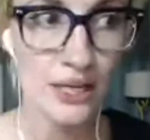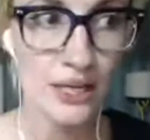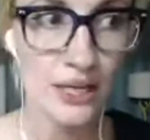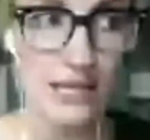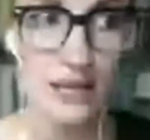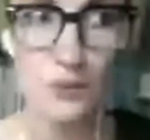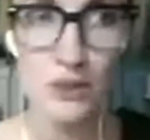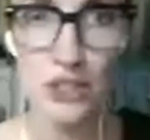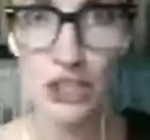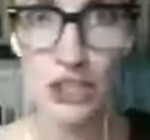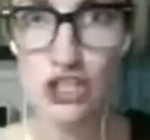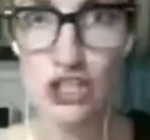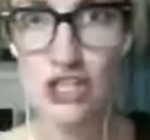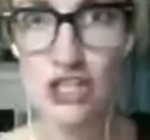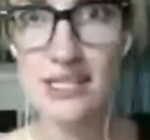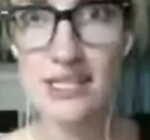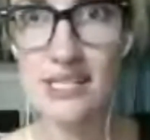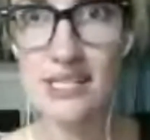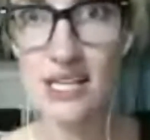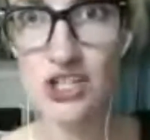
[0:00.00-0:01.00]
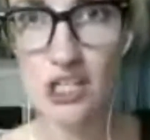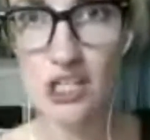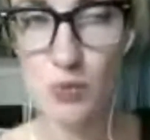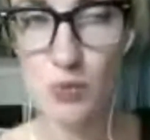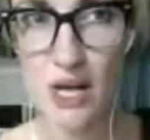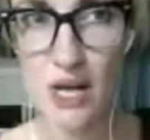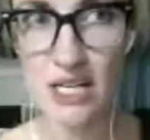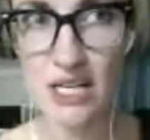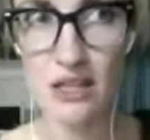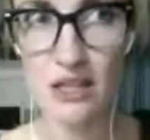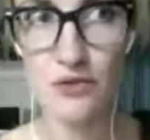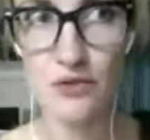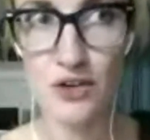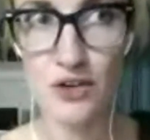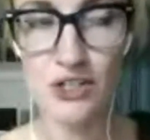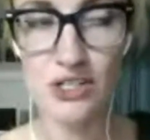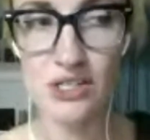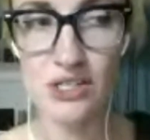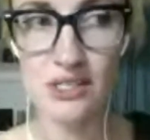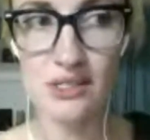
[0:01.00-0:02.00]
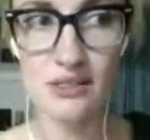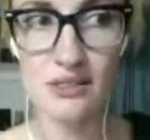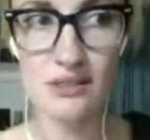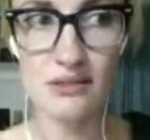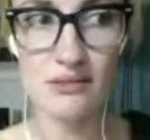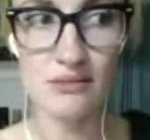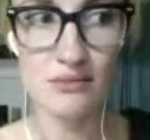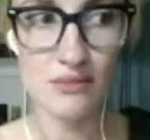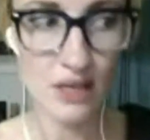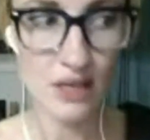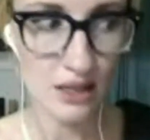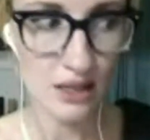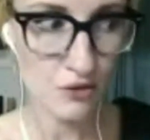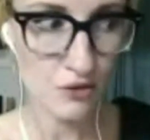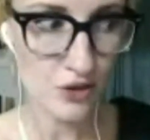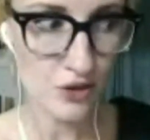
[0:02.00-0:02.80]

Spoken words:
when she says she's pregnant in the first